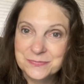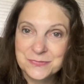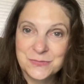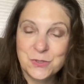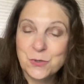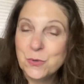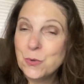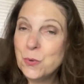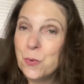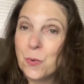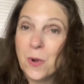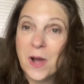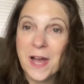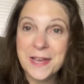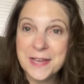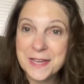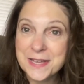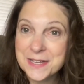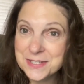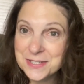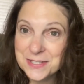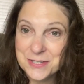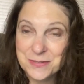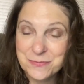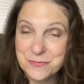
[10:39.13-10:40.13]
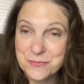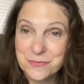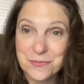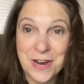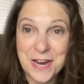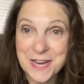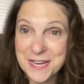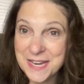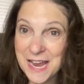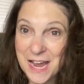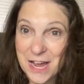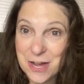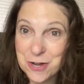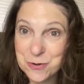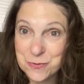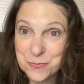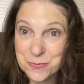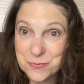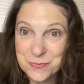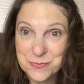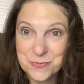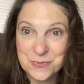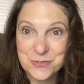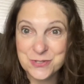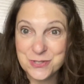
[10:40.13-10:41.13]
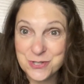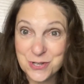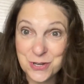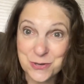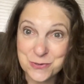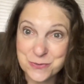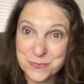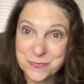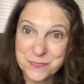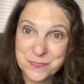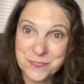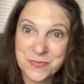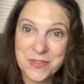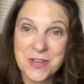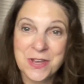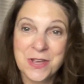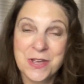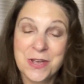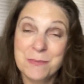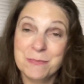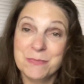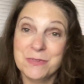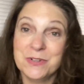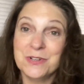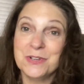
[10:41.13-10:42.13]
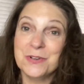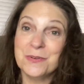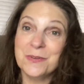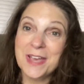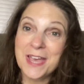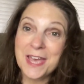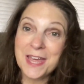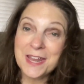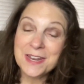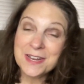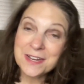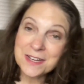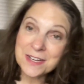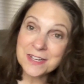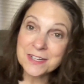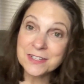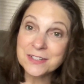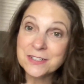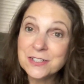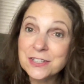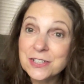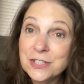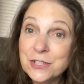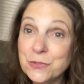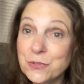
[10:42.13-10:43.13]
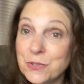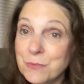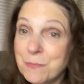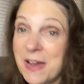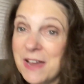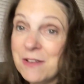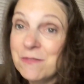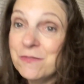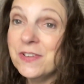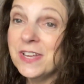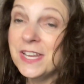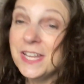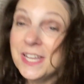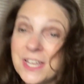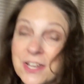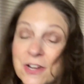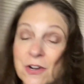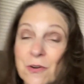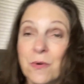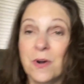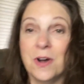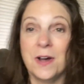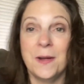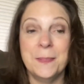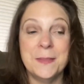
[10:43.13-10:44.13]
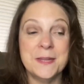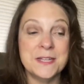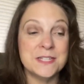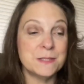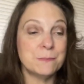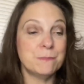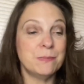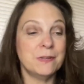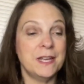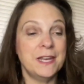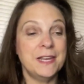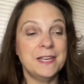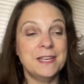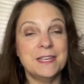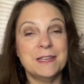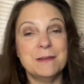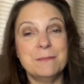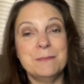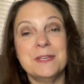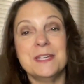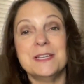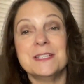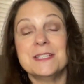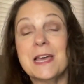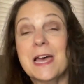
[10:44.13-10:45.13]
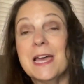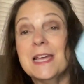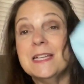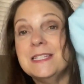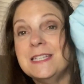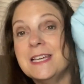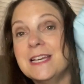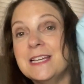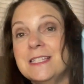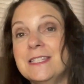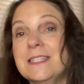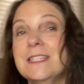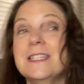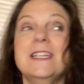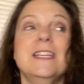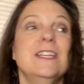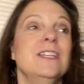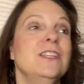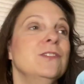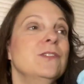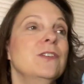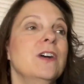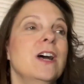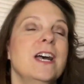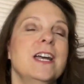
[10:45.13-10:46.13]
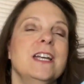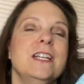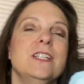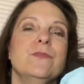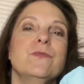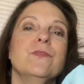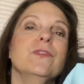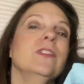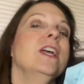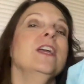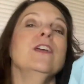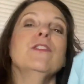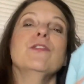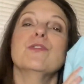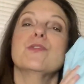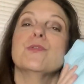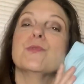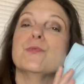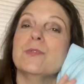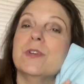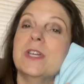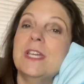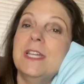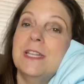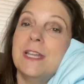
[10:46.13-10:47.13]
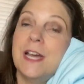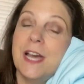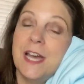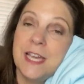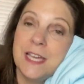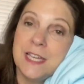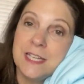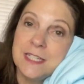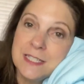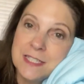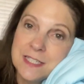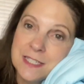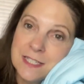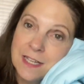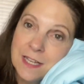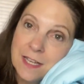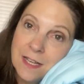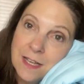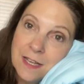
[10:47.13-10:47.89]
quiet right now. So I'm gonna go ahead and conclude my video on this blanket because I tested it, you guys, for like 3 nights.